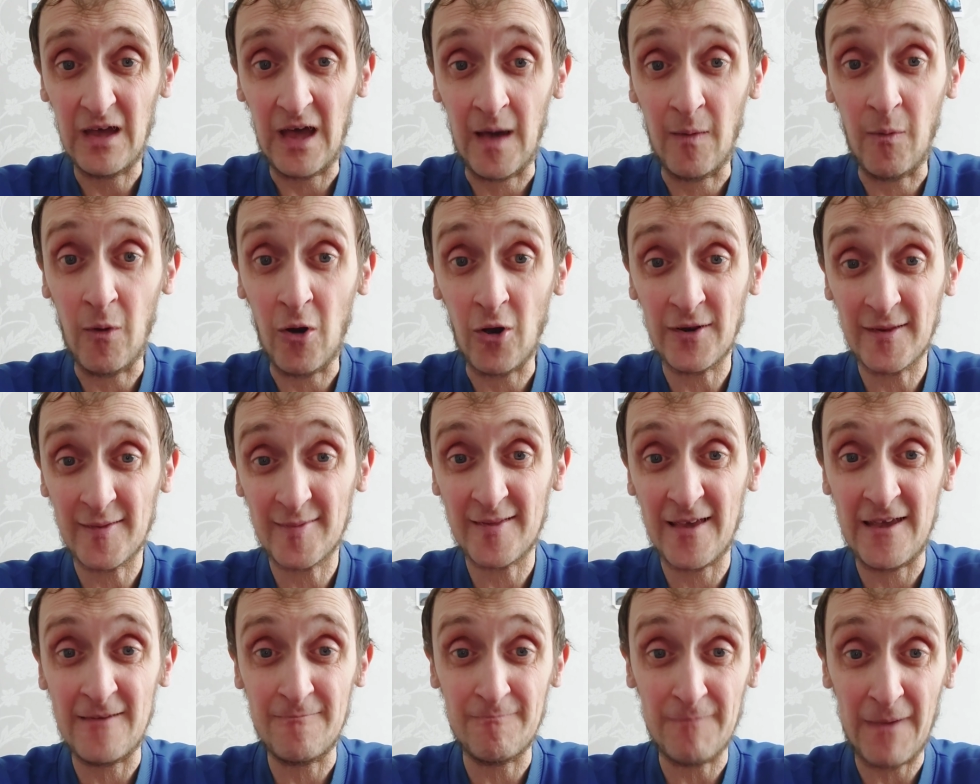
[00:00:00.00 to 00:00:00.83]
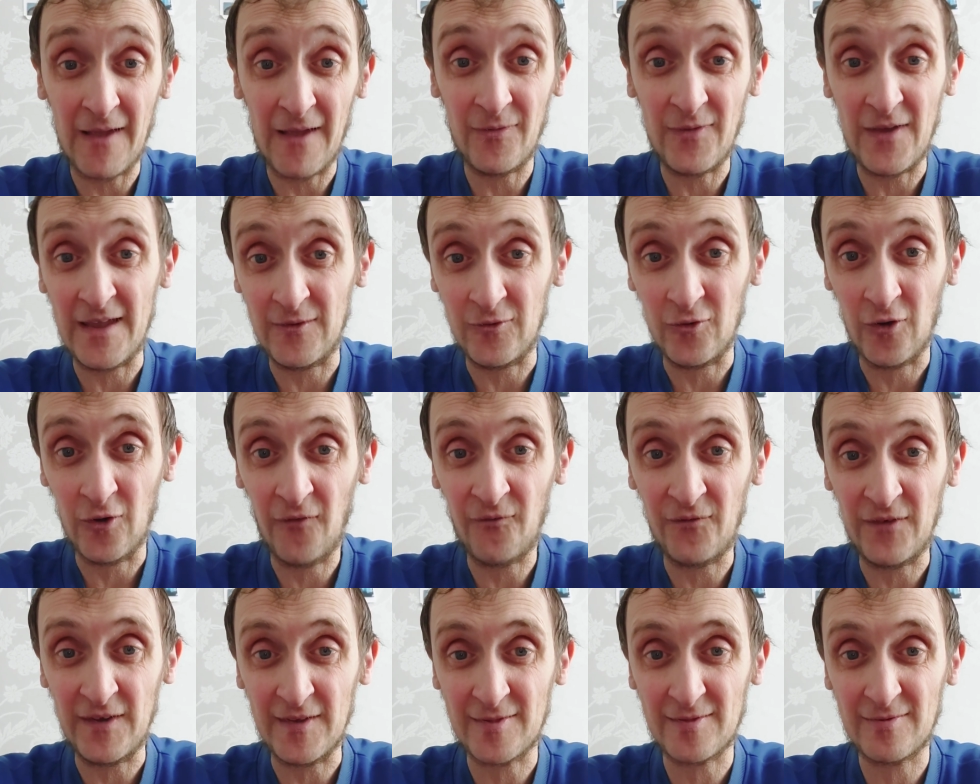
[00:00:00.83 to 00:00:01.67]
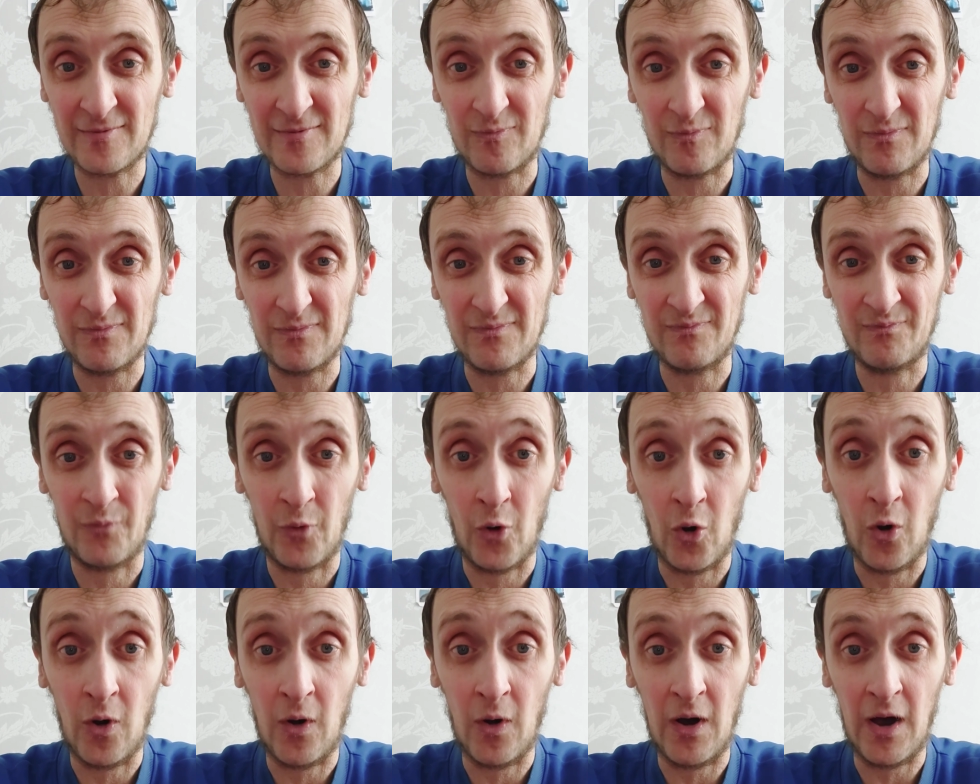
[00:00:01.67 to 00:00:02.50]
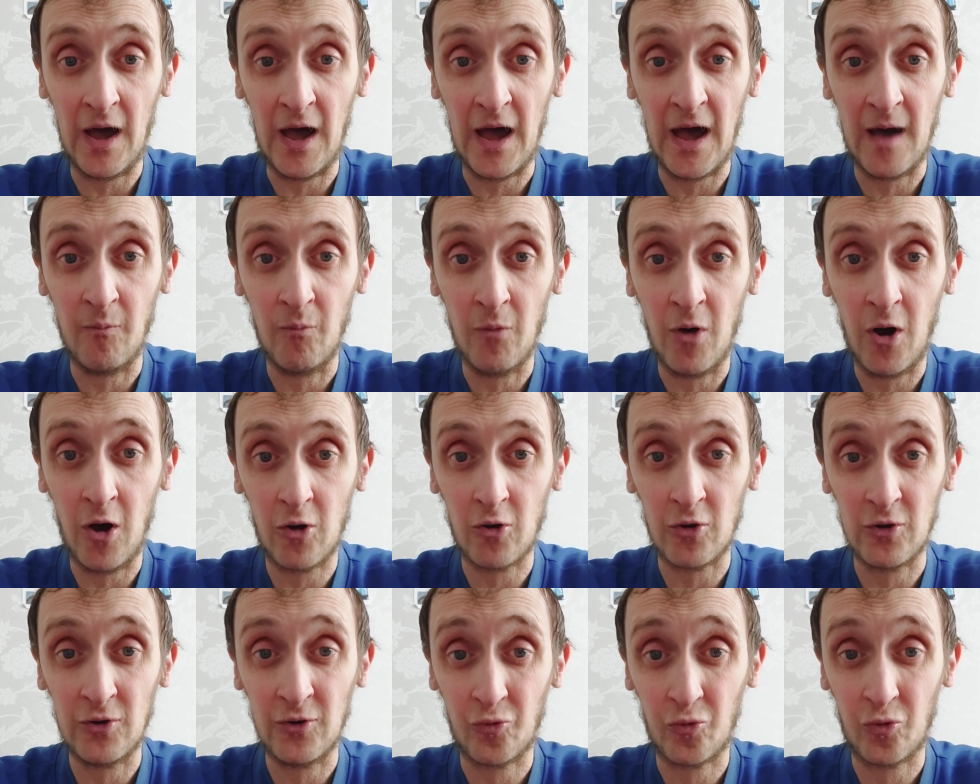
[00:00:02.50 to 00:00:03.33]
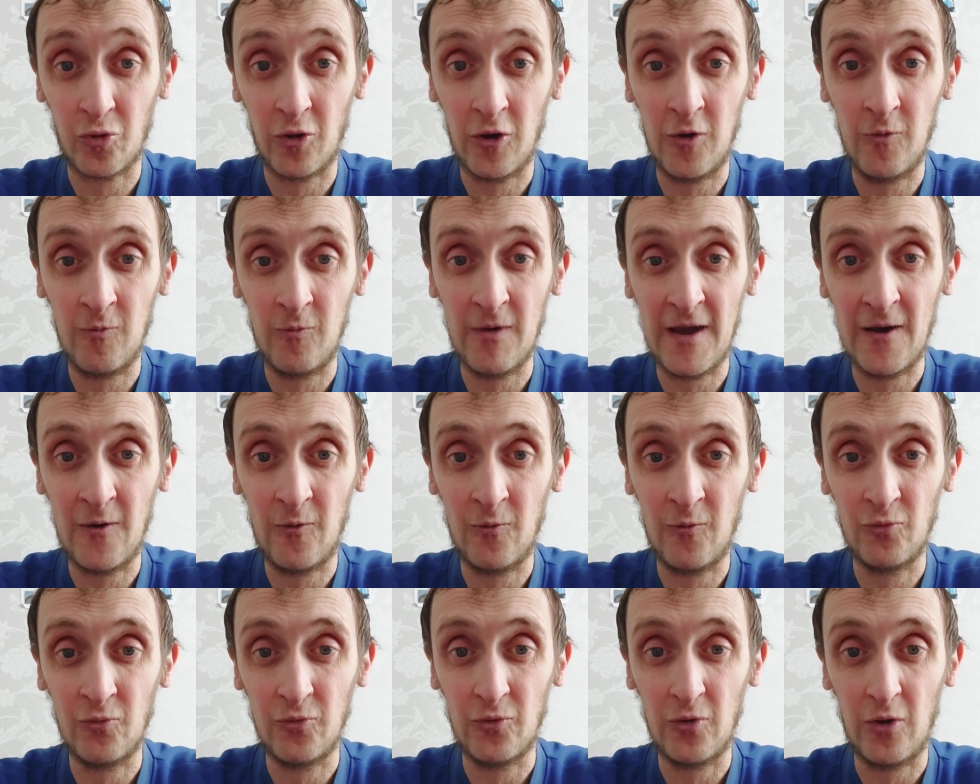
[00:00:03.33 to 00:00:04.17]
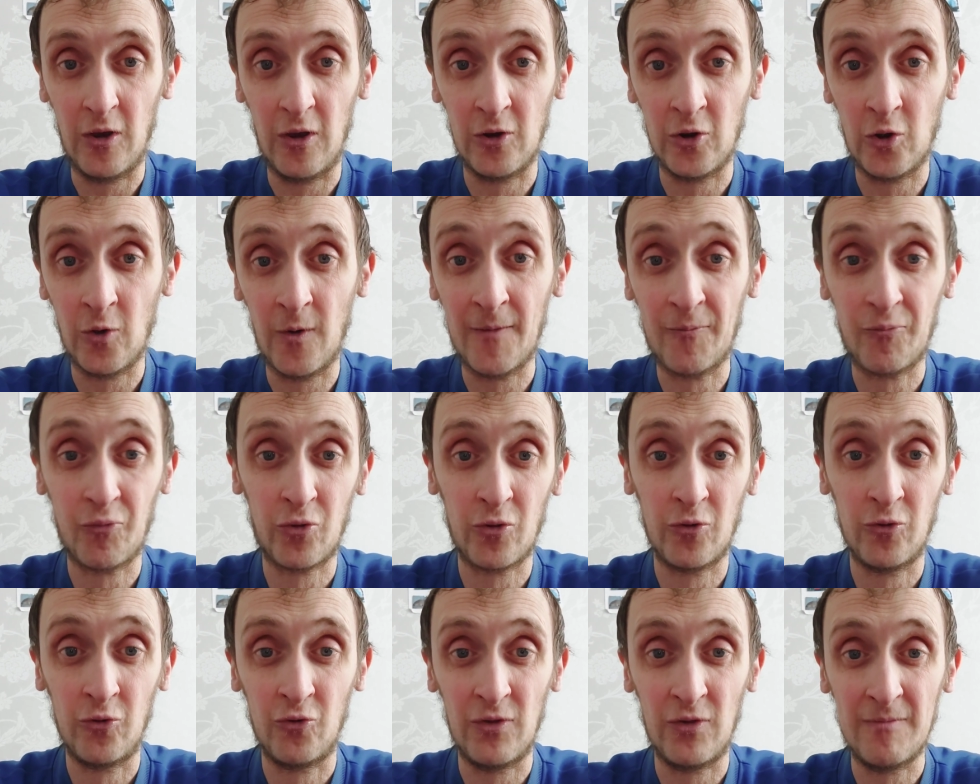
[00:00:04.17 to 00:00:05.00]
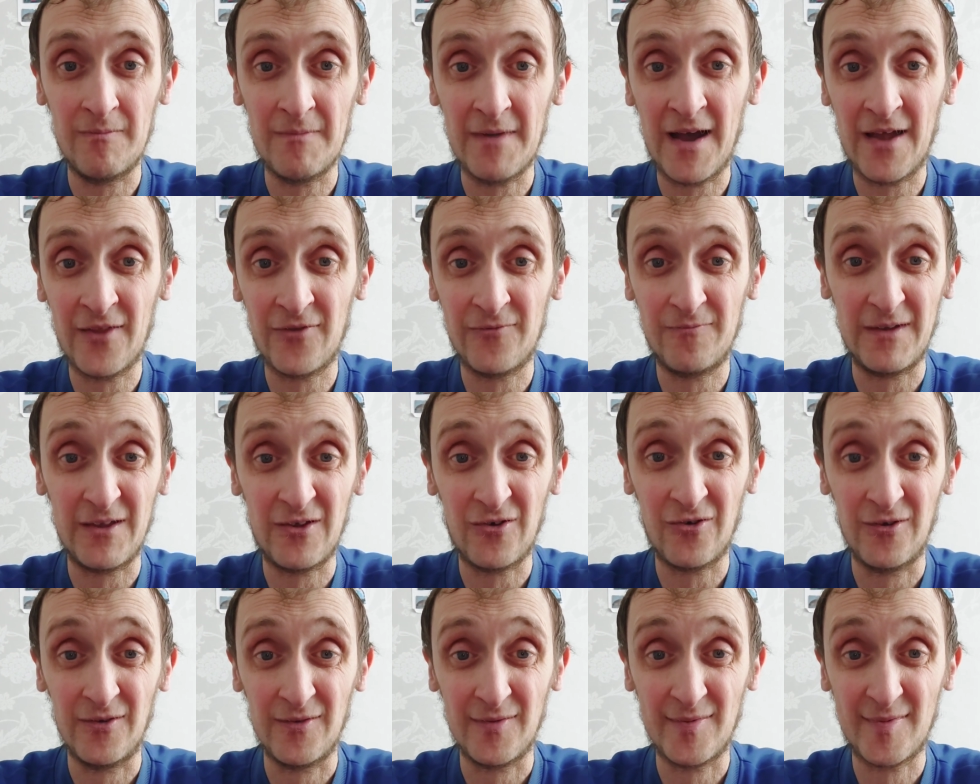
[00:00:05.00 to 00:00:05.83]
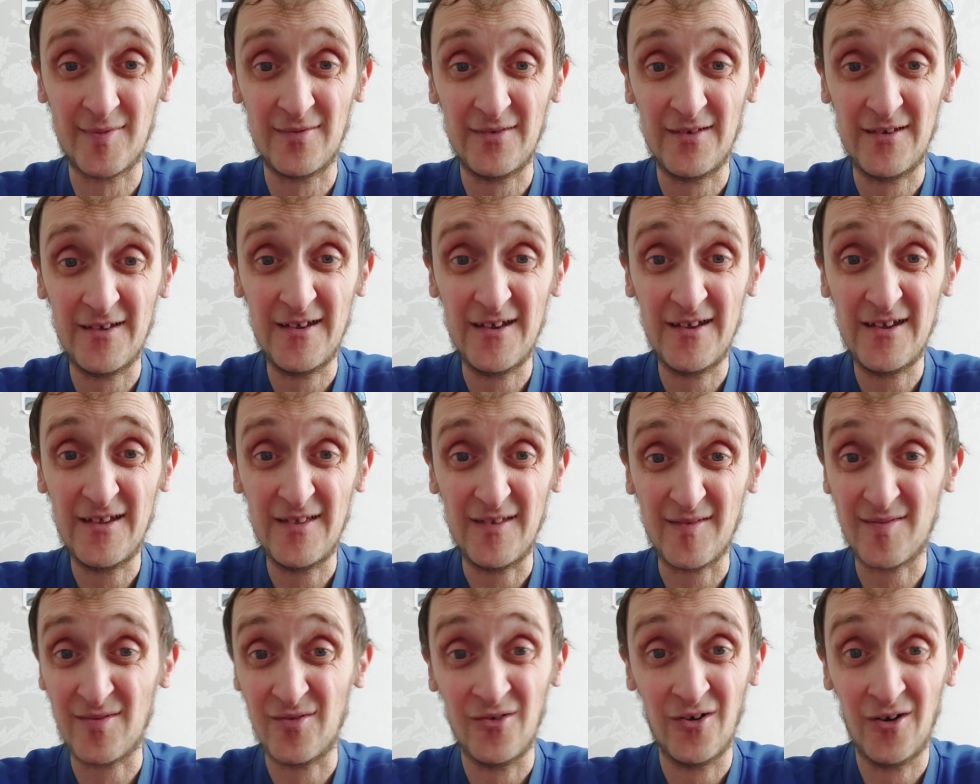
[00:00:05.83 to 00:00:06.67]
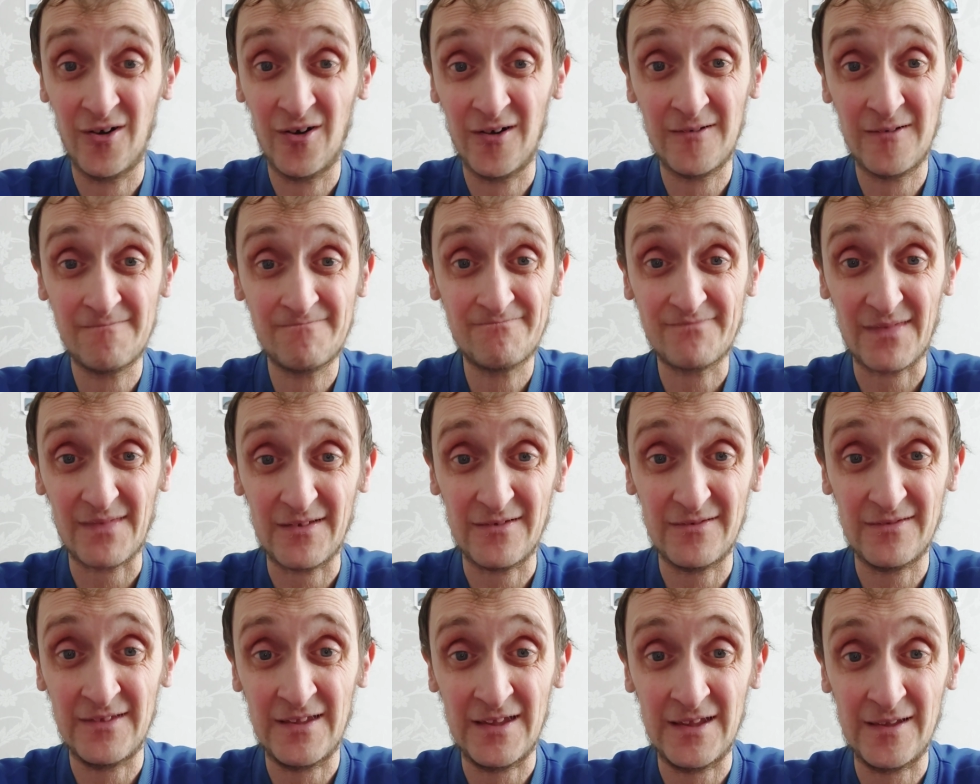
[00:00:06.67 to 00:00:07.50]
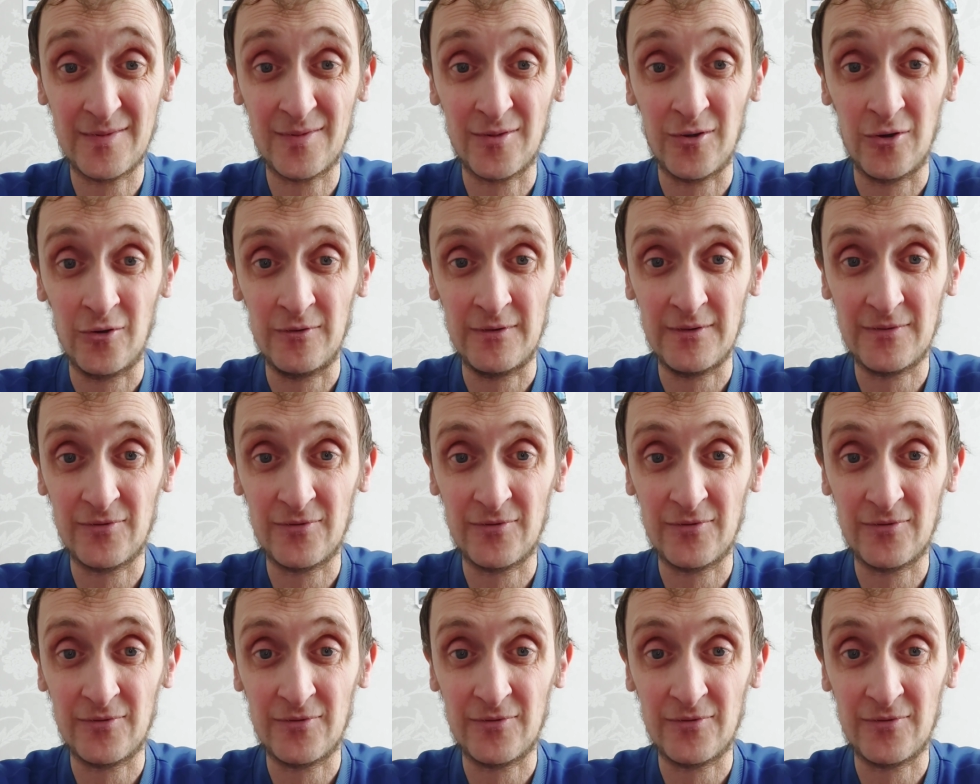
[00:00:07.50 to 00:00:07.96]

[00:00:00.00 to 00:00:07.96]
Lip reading: I'm not going to say bad day at the office, but I'm not going to turn around and go absolutely mad because there's no need to.